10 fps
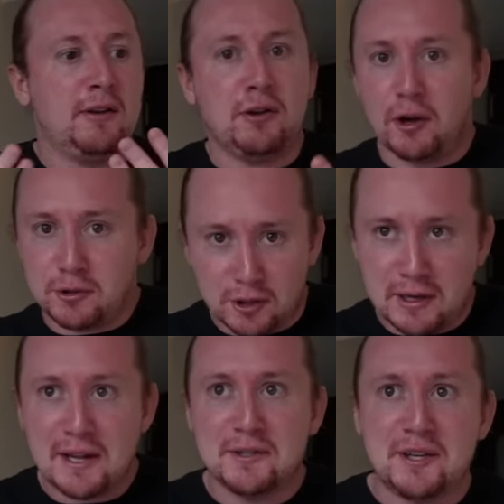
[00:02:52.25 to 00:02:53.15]
You go to the
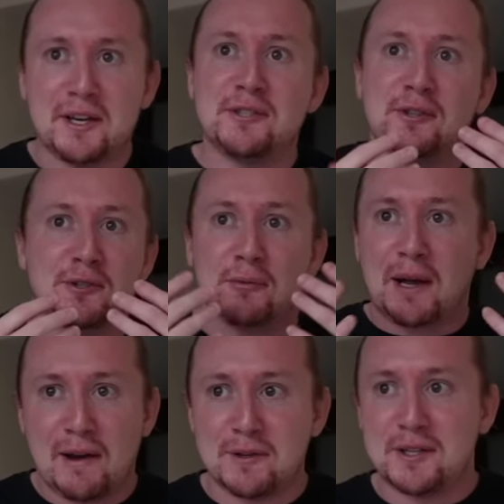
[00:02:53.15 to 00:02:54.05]
dentist to stop
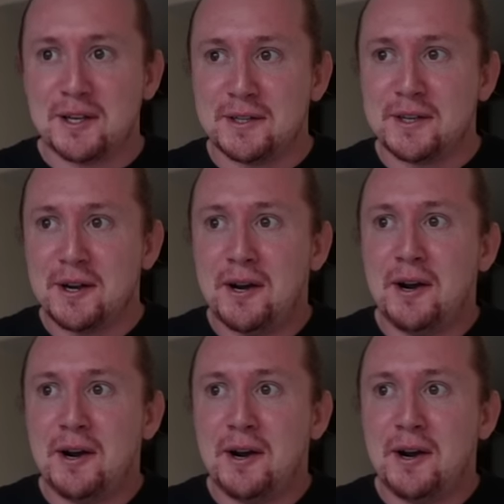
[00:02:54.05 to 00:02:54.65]
cavities,